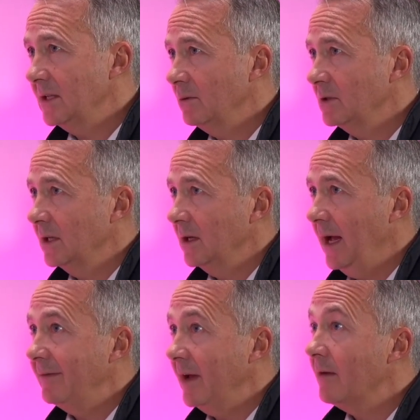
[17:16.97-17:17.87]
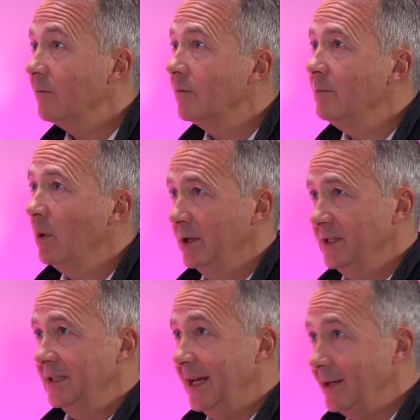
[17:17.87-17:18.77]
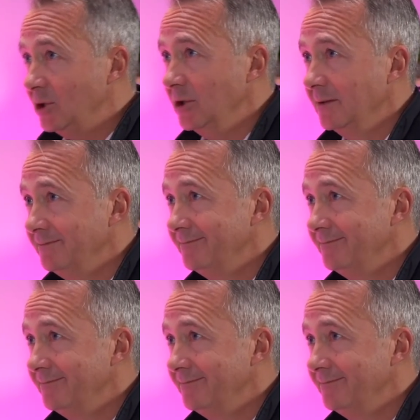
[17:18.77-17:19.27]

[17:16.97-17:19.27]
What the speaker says: I was going to have everybody's attention